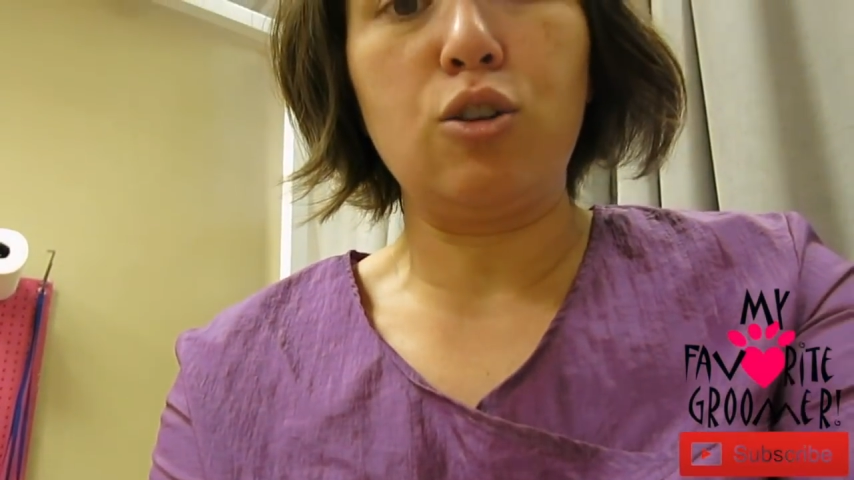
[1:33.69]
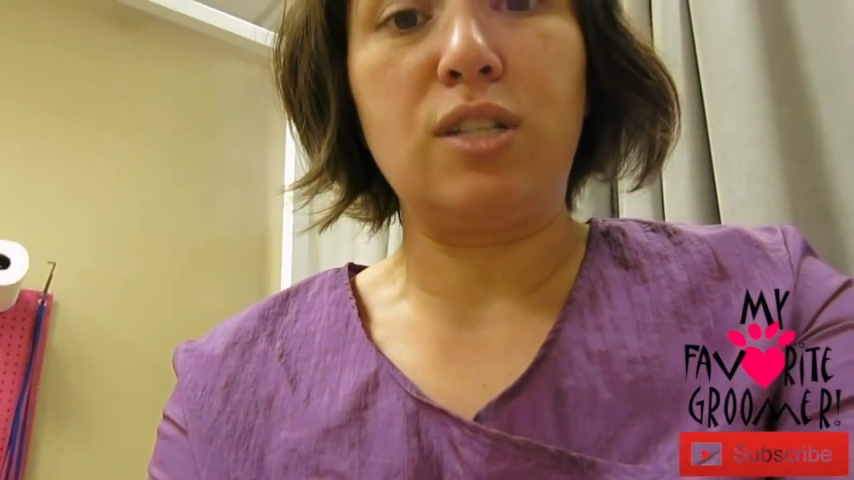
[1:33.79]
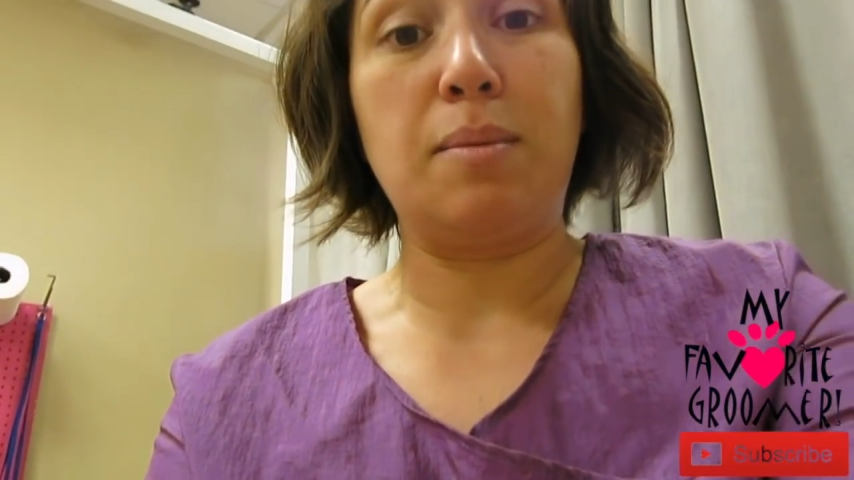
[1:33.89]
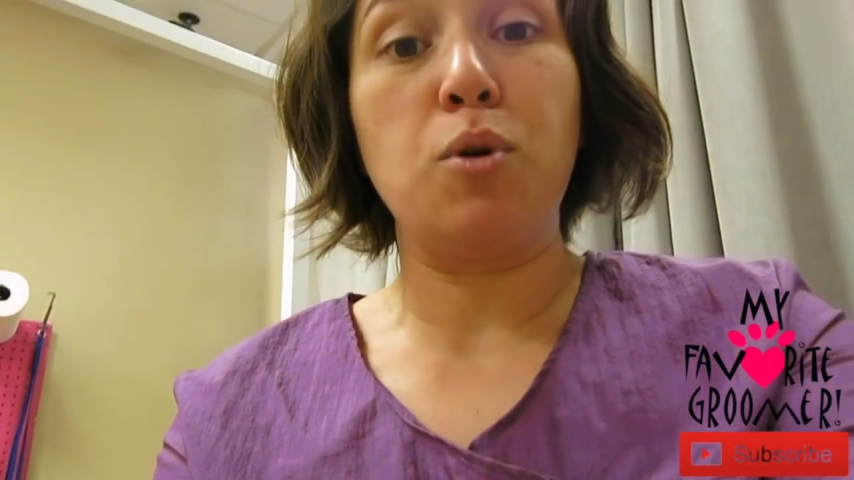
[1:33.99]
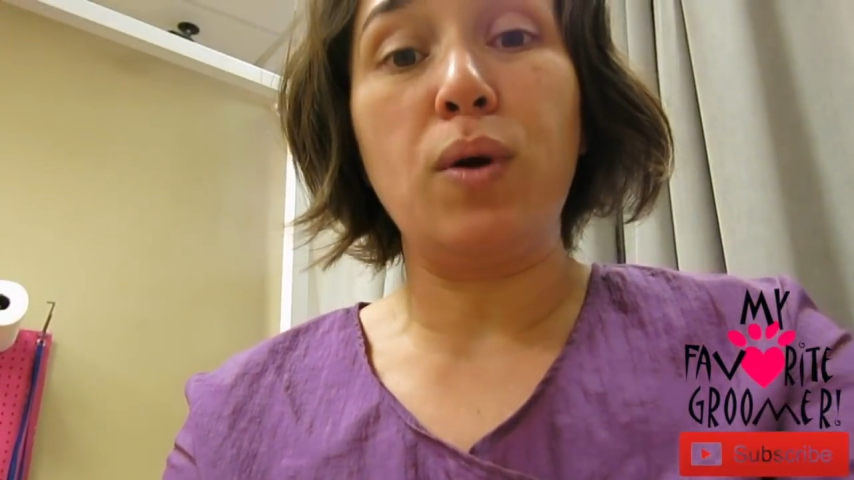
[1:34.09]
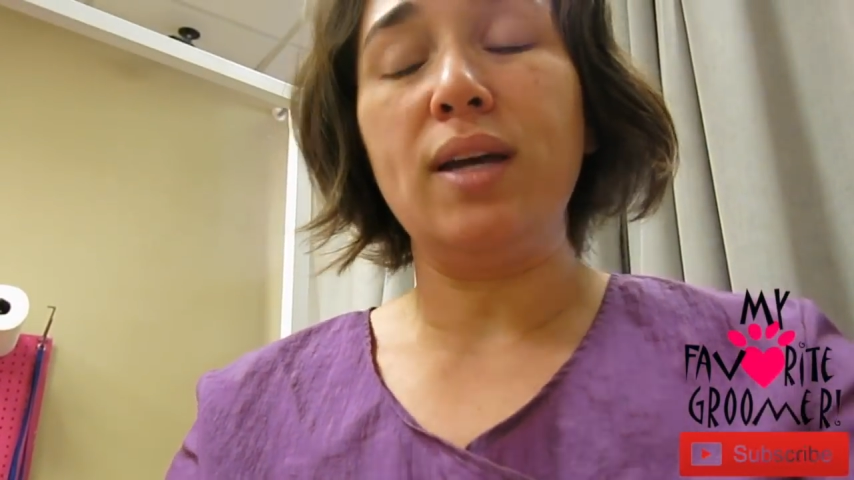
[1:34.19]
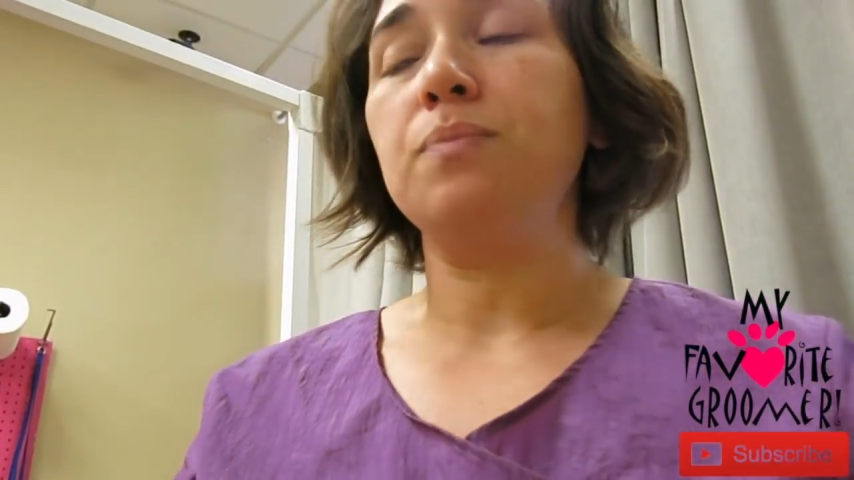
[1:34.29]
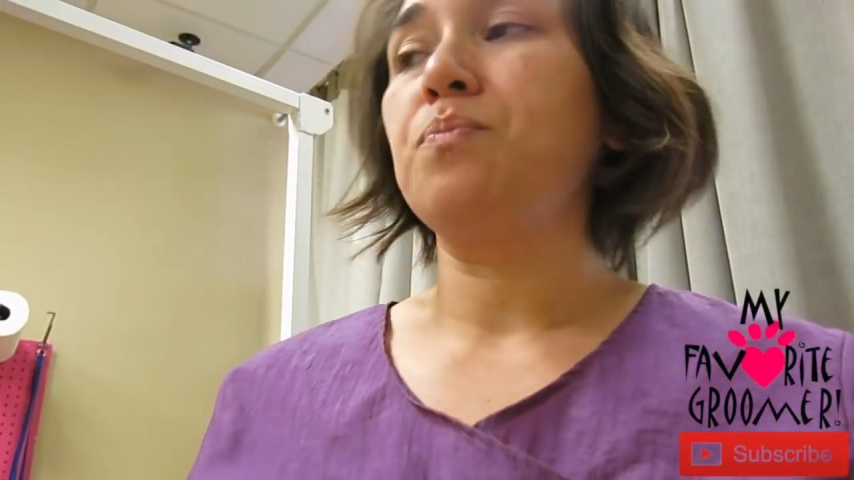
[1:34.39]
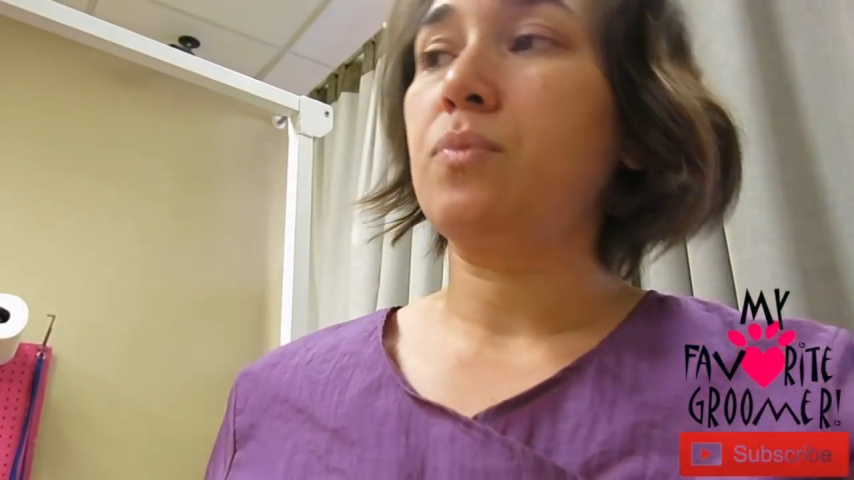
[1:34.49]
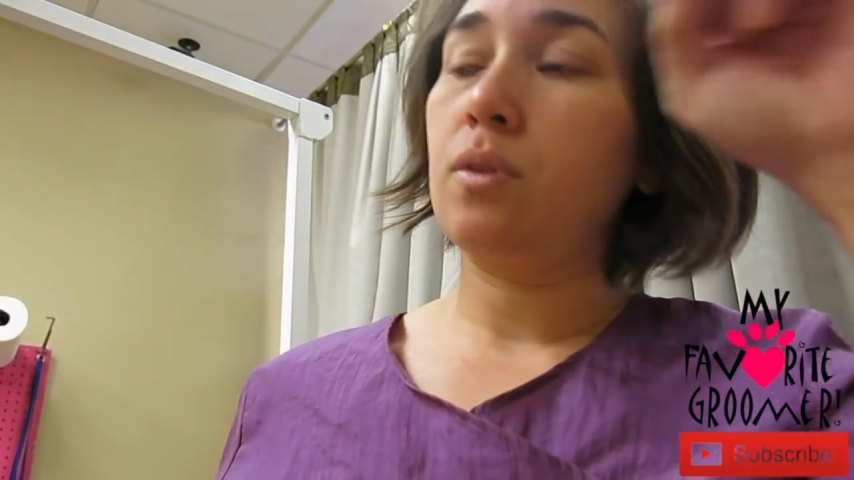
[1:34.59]
her demo it.
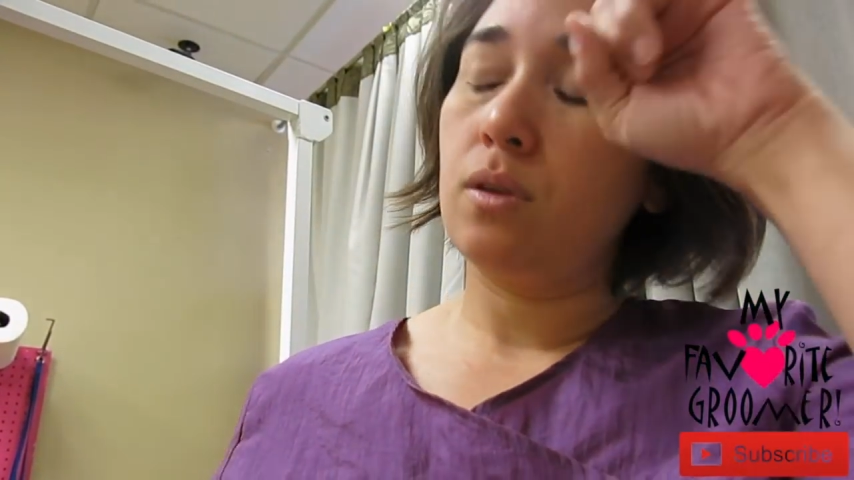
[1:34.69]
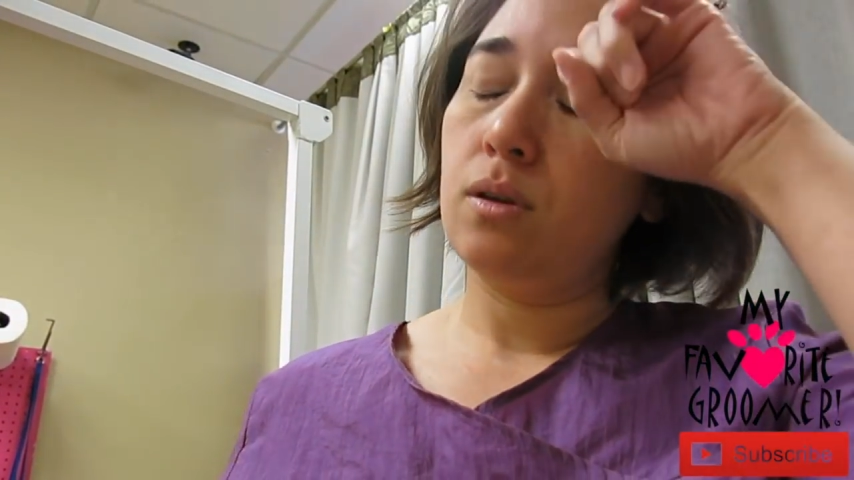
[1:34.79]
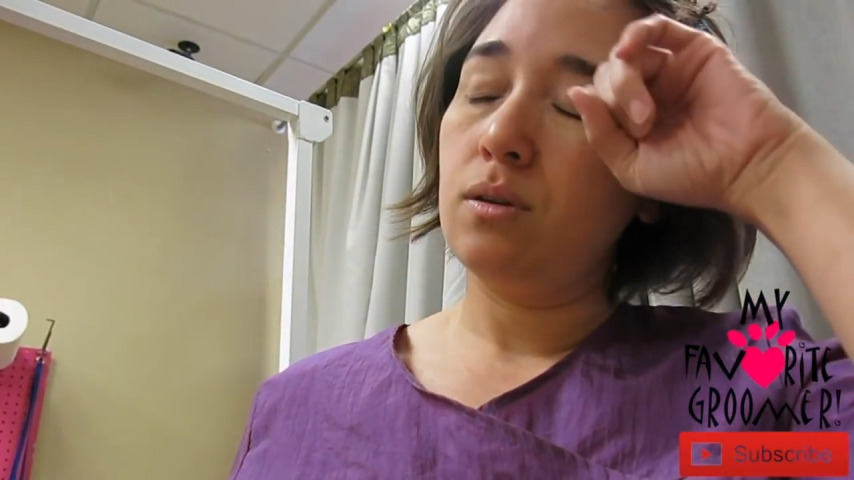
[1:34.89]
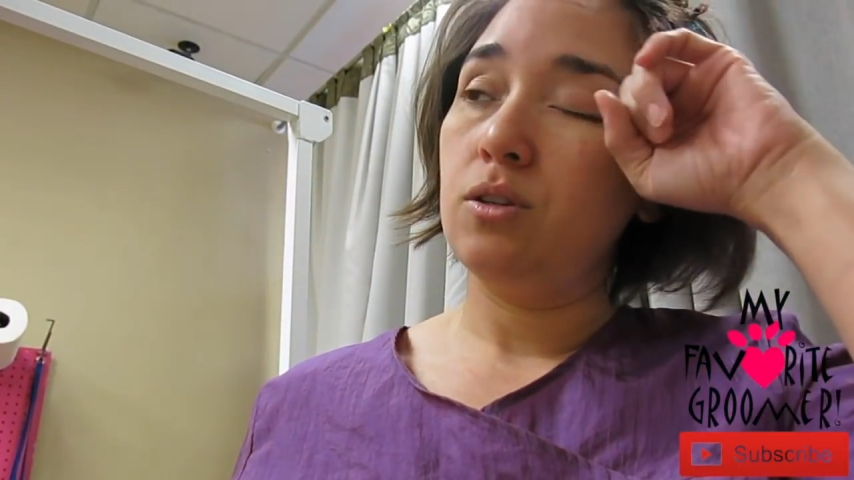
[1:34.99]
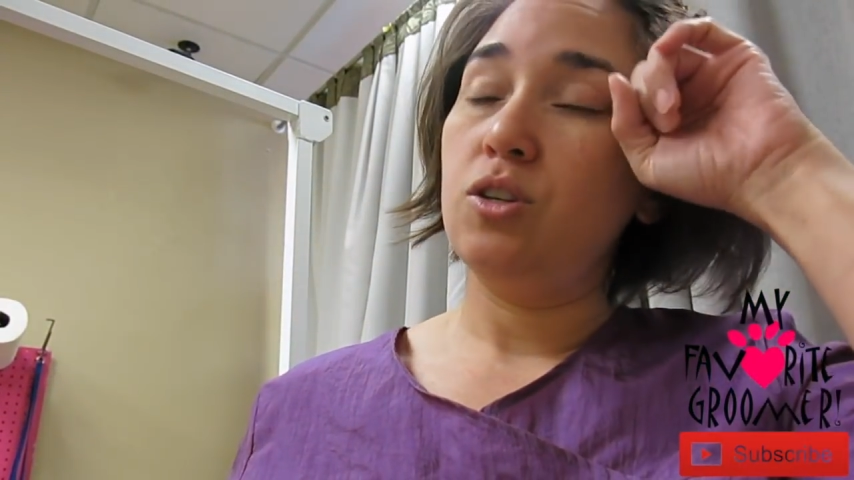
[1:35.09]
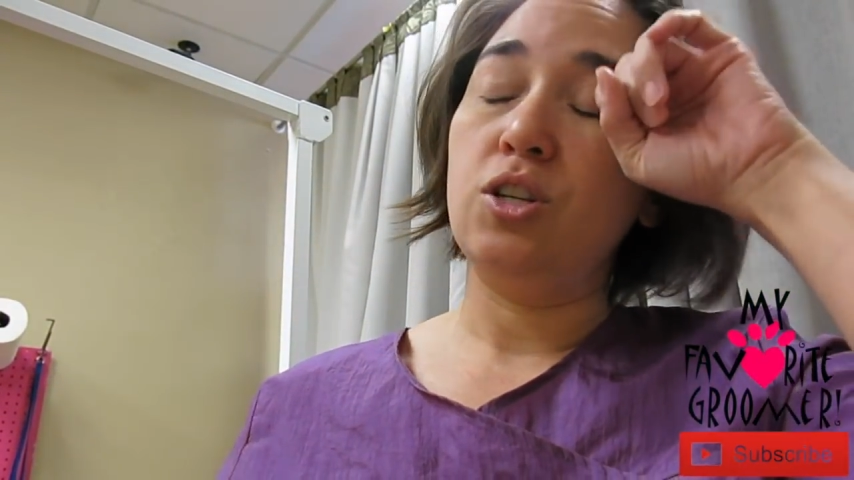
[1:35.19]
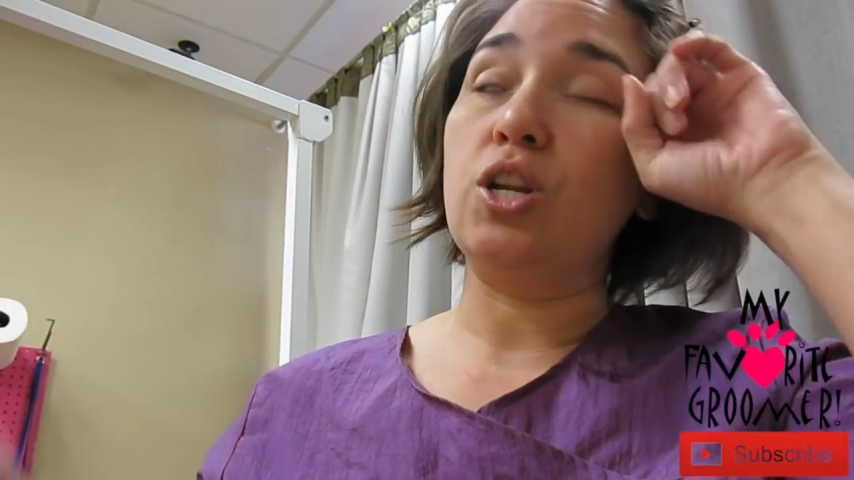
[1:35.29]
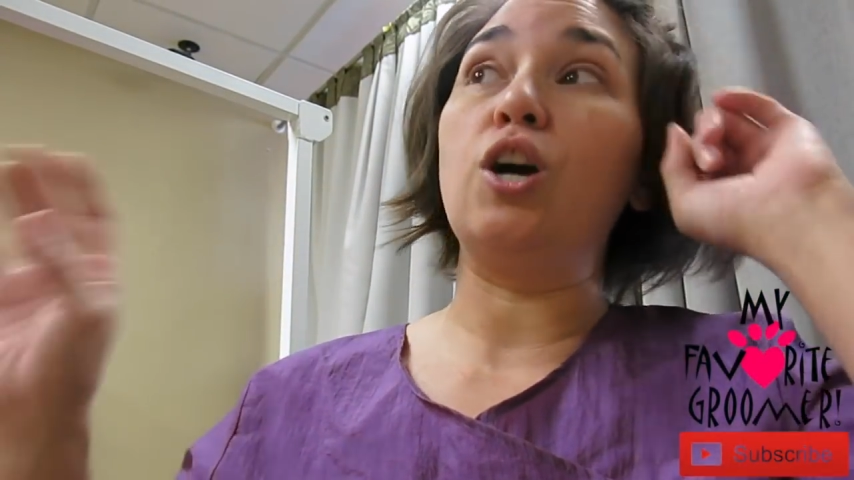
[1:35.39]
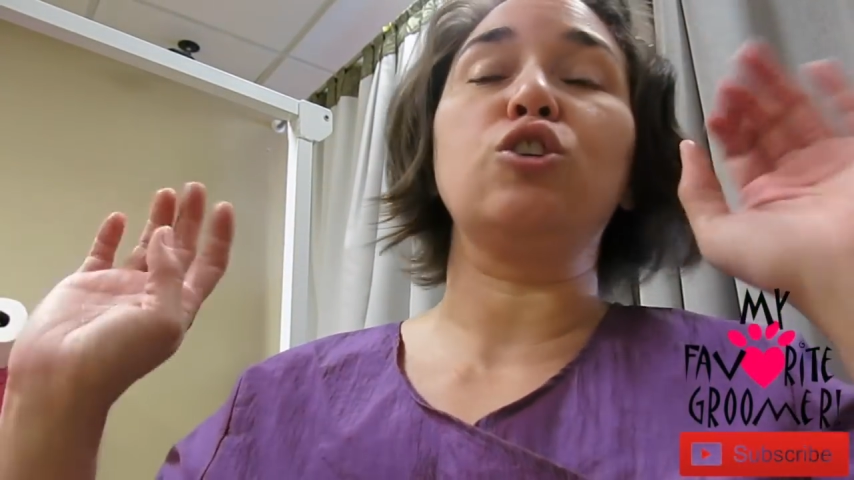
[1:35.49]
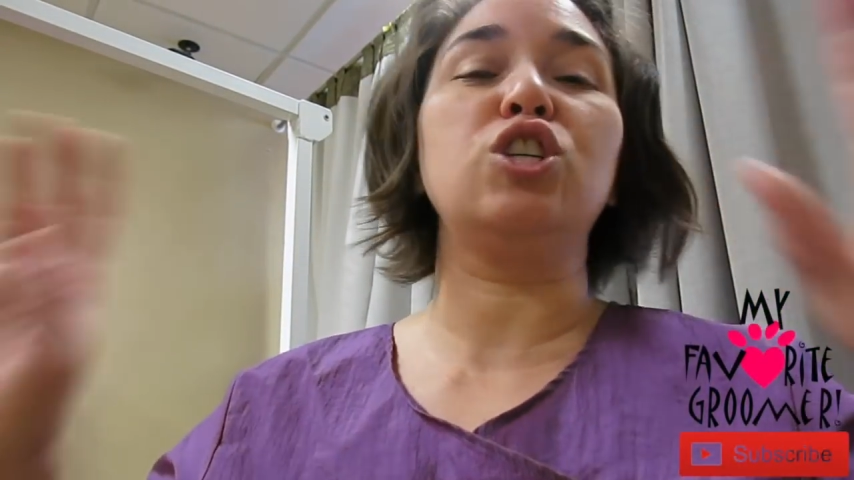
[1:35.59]
No,